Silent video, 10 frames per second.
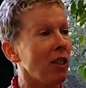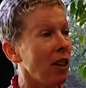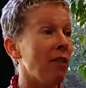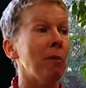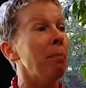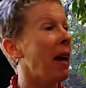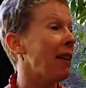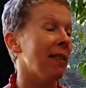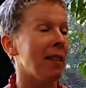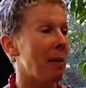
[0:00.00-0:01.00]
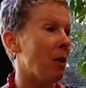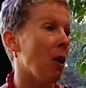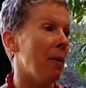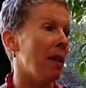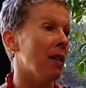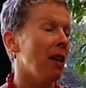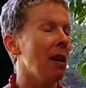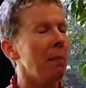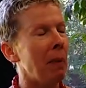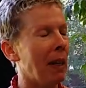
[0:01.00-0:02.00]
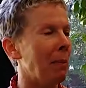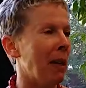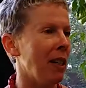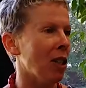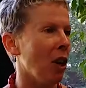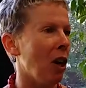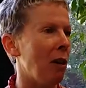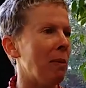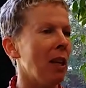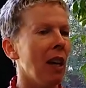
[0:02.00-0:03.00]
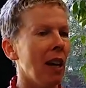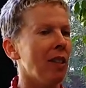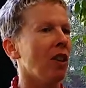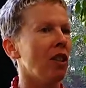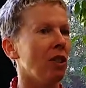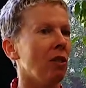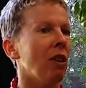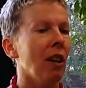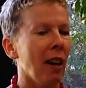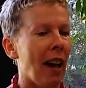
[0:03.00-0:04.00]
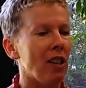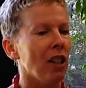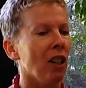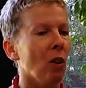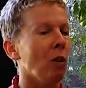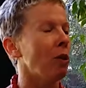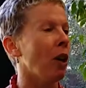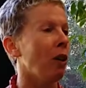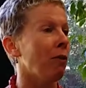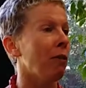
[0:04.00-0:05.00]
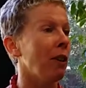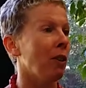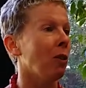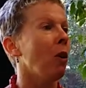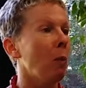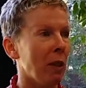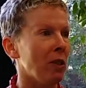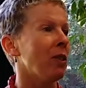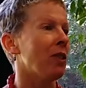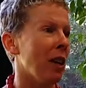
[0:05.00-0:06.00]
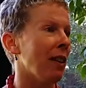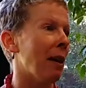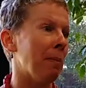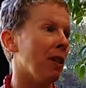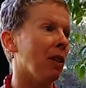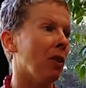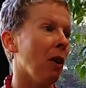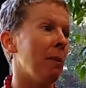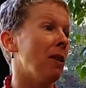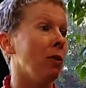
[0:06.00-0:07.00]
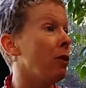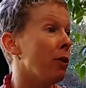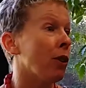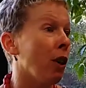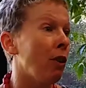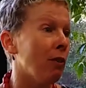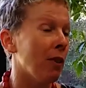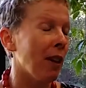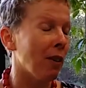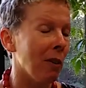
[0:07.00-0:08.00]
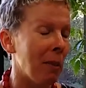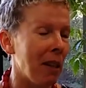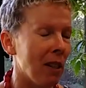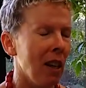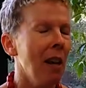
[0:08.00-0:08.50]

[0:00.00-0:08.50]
So you don't have to make the same comment many, many times. It's going to actually auto-fill once you start that particular comment or use the code for that comment.